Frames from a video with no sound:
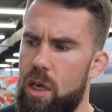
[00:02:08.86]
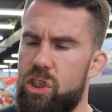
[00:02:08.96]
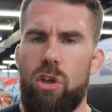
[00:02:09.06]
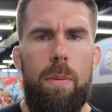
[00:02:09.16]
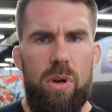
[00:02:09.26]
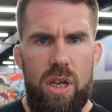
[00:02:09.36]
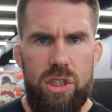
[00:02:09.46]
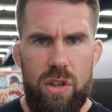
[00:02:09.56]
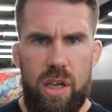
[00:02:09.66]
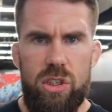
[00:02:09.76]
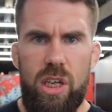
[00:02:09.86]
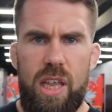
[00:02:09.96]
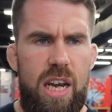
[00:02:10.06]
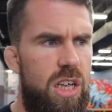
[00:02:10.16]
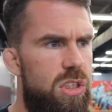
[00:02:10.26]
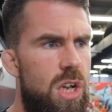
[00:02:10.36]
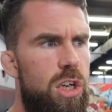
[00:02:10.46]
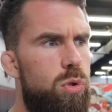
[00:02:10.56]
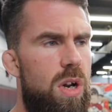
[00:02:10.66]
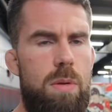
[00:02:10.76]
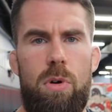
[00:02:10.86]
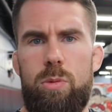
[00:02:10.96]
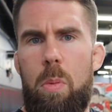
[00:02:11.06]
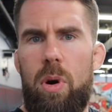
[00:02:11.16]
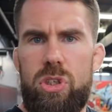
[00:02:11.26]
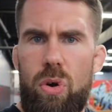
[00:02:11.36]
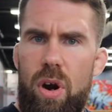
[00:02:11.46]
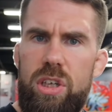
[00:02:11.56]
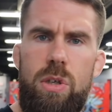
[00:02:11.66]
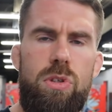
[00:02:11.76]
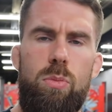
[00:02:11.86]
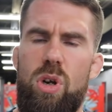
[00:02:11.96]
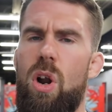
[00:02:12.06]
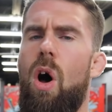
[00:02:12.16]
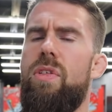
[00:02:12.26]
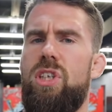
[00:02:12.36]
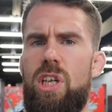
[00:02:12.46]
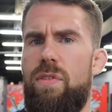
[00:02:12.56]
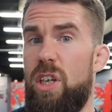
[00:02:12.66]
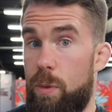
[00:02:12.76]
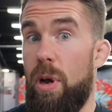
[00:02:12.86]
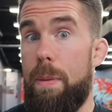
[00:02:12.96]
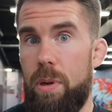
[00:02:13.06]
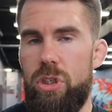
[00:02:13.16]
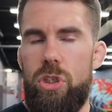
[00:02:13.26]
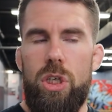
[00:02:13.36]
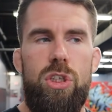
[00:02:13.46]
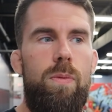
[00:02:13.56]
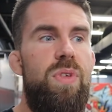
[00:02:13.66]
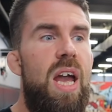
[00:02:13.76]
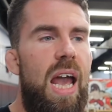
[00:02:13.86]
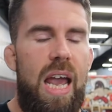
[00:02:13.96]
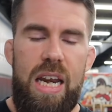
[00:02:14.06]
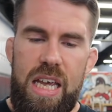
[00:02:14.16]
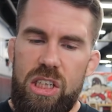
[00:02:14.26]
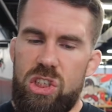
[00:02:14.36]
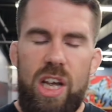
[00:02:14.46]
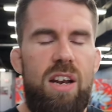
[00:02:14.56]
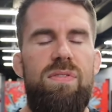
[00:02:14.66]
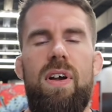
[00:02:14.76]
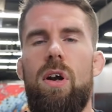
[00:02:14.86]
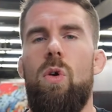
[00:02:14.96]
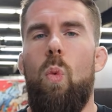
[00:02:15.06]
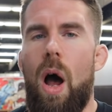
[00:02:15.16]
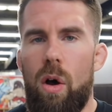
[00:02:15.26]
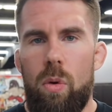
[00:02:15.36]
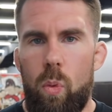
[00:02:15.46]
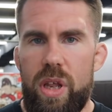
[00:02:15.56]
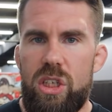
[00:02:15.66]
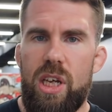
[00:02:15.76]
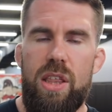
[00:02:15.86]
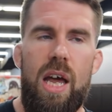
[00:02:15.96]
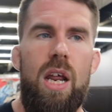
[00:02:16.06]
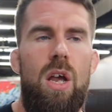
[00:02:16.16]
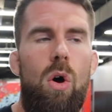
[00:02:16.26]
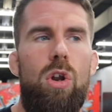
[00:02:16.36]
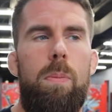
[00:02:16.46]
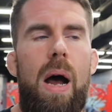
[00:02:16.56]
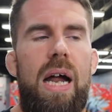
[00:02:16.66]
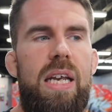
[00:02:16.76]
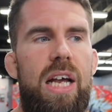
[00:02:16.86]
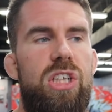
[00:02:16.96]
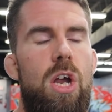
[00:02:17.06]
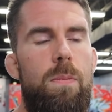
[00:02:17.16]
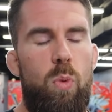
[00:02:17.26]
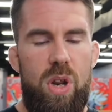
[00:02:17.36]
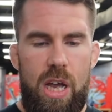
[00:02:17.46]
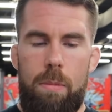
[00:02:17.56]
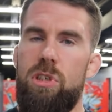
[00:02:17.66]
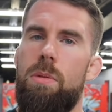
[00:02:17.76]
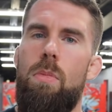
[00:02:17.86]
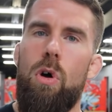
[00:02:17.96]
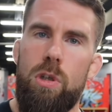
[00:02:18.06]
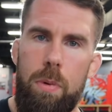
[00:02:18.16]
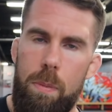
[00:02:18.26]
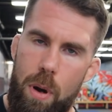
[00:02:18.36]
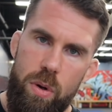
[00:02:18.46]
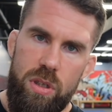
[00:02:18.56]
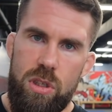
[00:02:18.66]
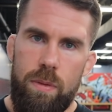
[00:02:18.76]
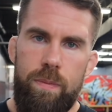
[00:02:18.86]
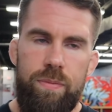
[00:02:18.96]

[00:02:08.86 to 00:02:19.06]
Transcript: celebrities and things like that. He's trained in multiple martial arts. He was a Marine, all this stuff, and he's a black belt in jiu-jitsu. And he said it very well when he said that on our podcast, when it comes to multiple opponents,